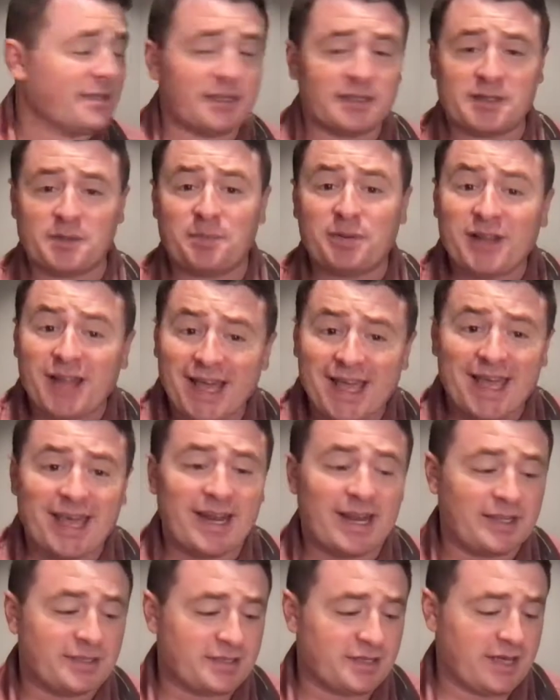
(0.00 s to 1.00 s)
play
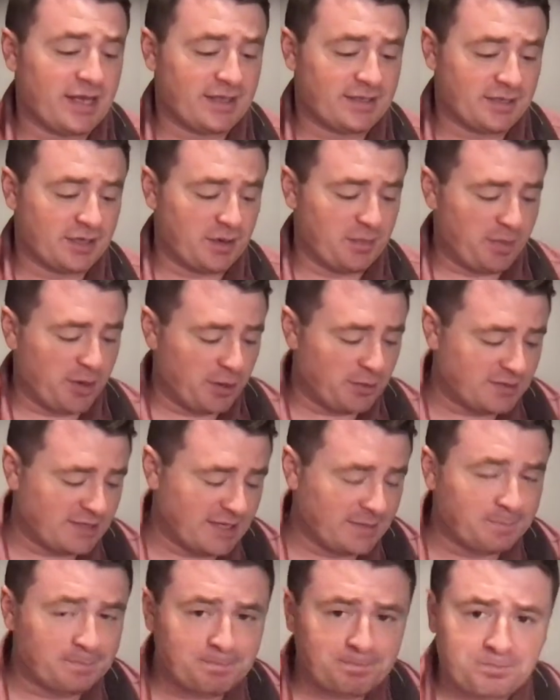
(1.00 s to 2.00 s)
in and to compose
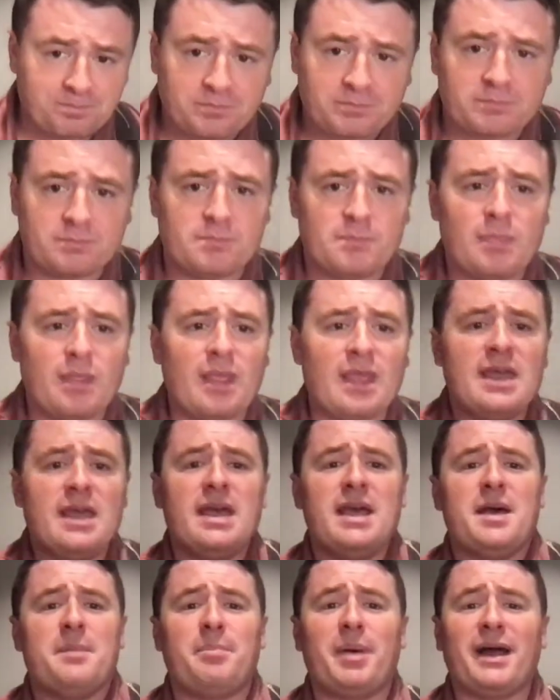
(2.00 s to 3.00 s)
in.
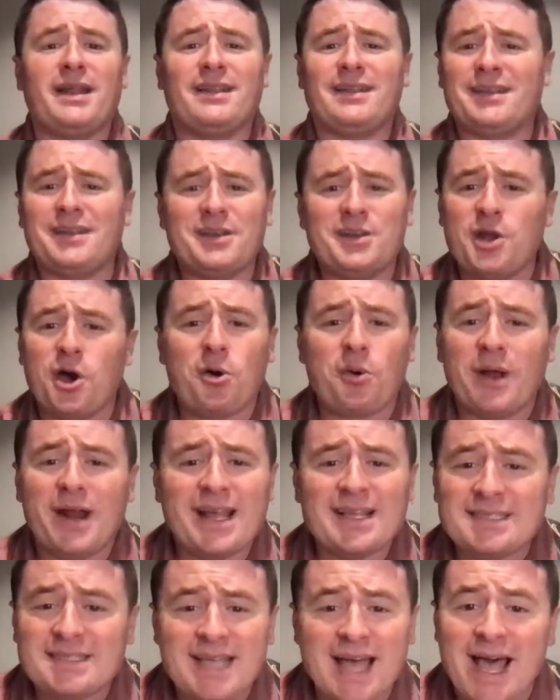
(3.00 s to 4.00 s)
But no one
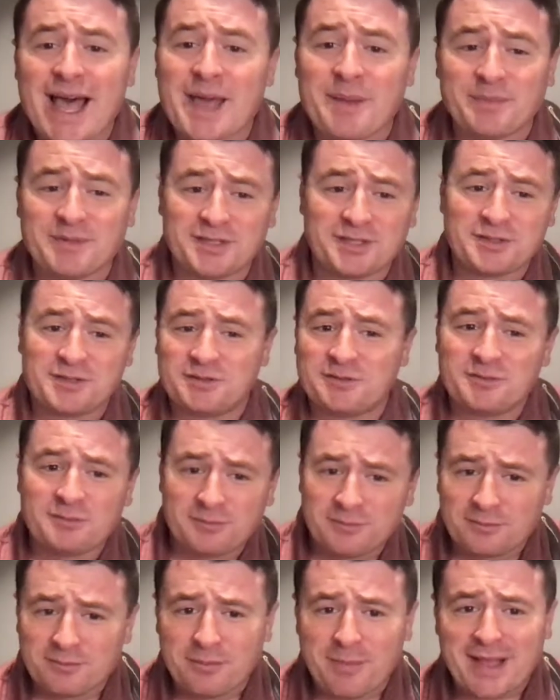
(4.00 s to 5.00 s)
has time to
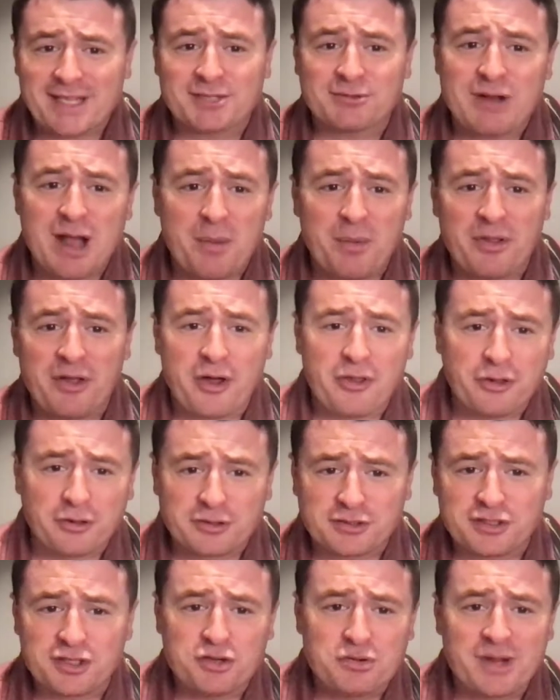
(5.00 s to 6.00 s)
mess around with all
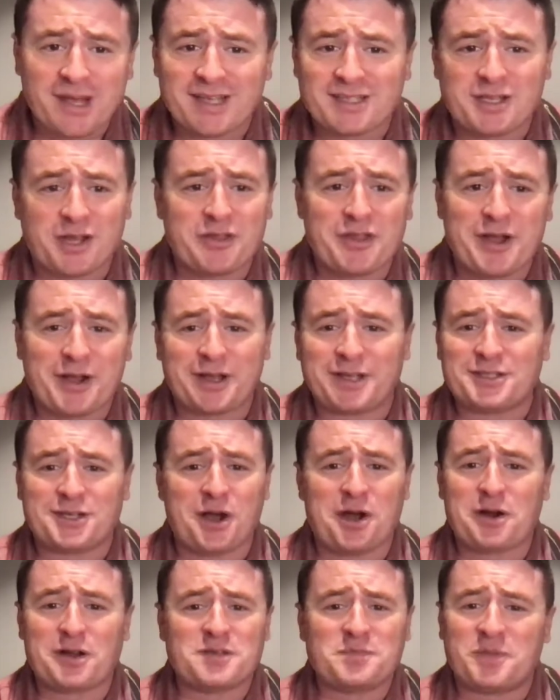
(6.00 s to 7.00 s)
those tunings on their
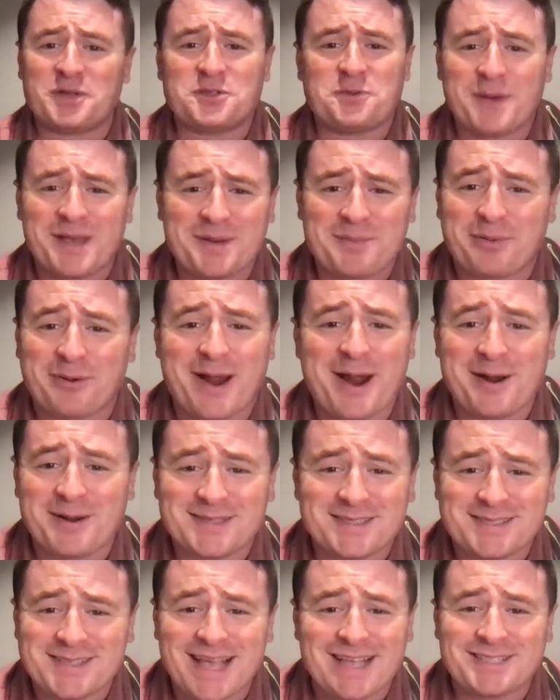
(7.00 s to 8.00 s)
guitars between
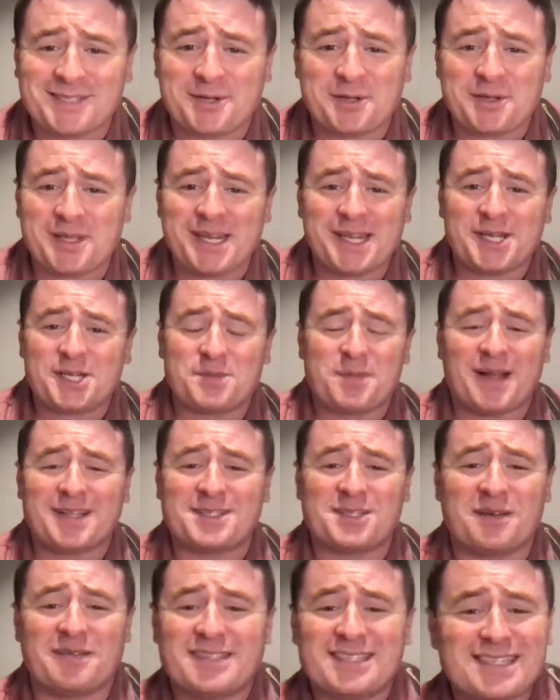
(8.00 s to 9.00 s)
prayers as you're leading Shabbat
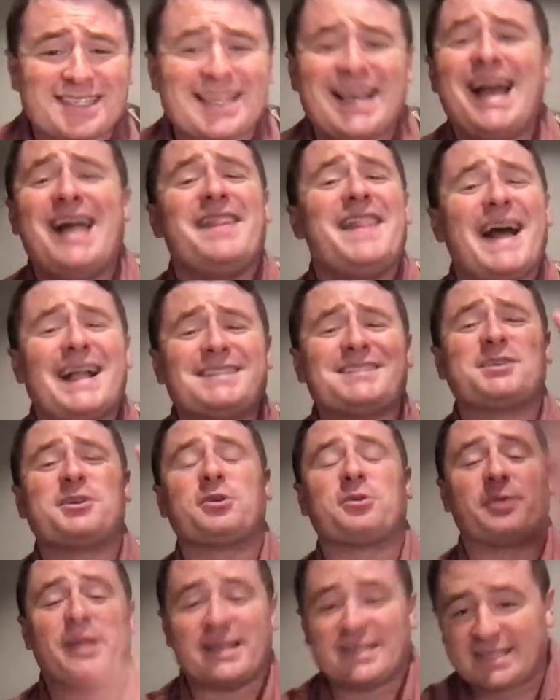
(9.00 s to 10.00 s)
services. That's
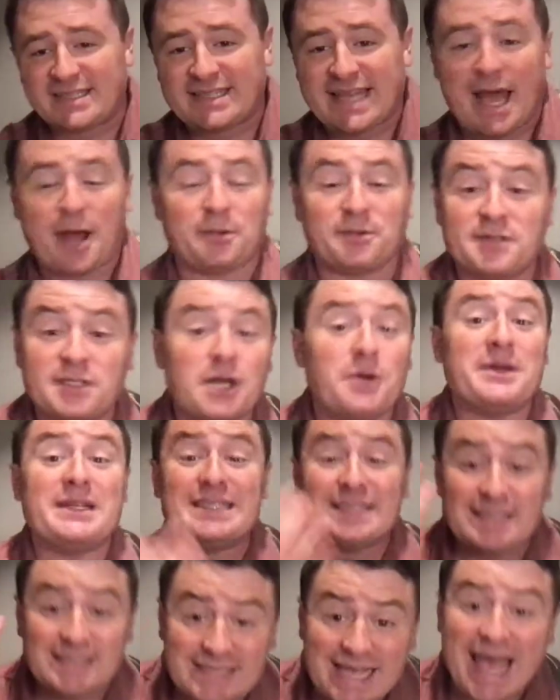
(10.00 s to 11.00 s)
crazy town. So
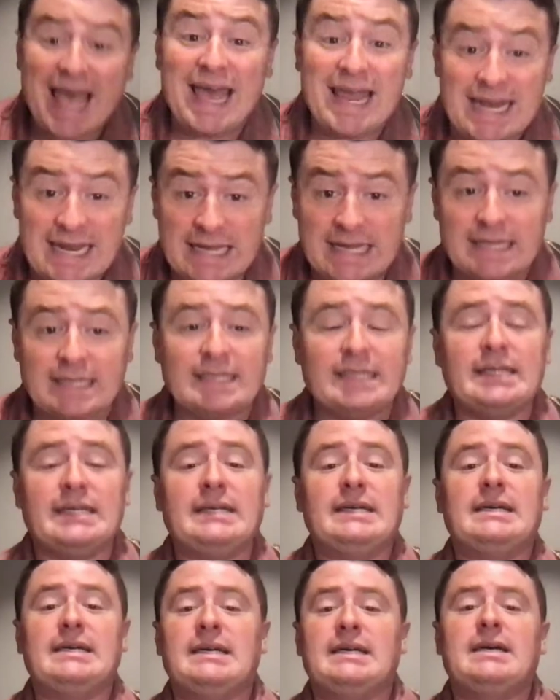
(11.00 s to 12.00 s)
instead,
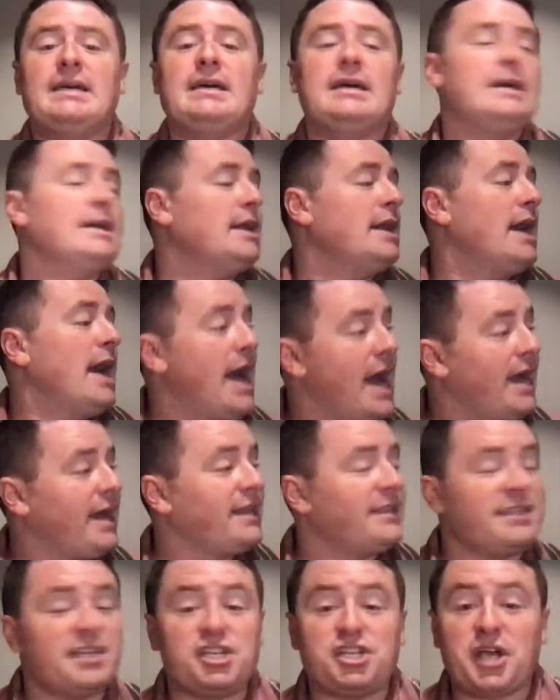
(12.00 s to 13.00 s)
I'm going
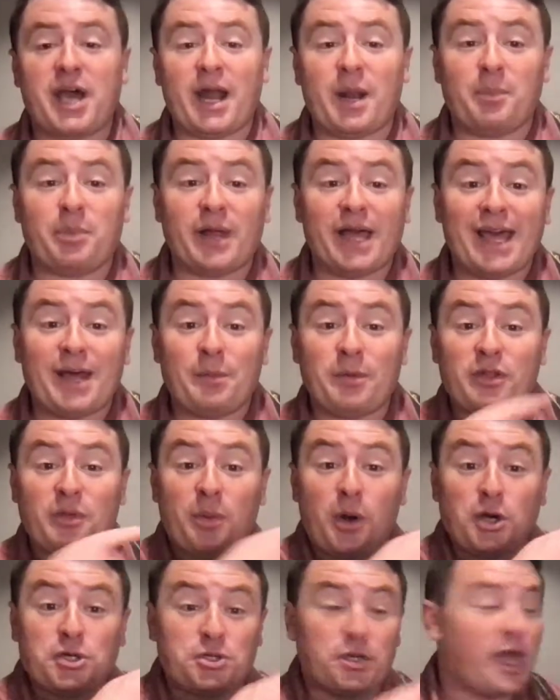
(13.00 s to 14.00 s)
to teach you how to play it with a
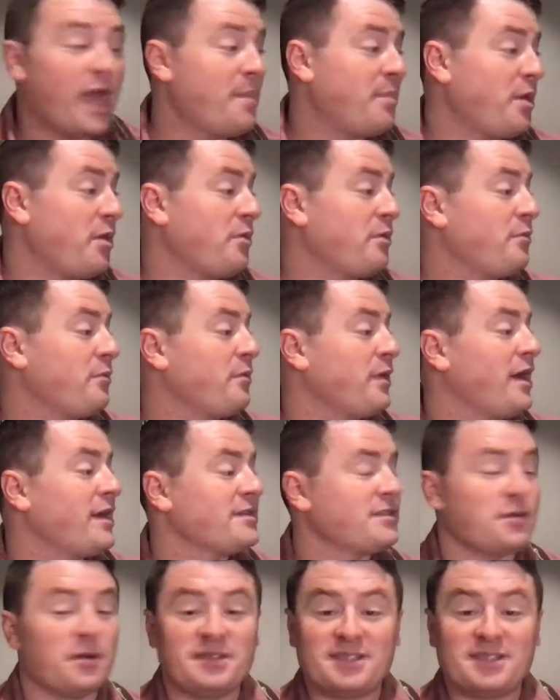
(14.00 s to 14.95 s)
partial capo. So it's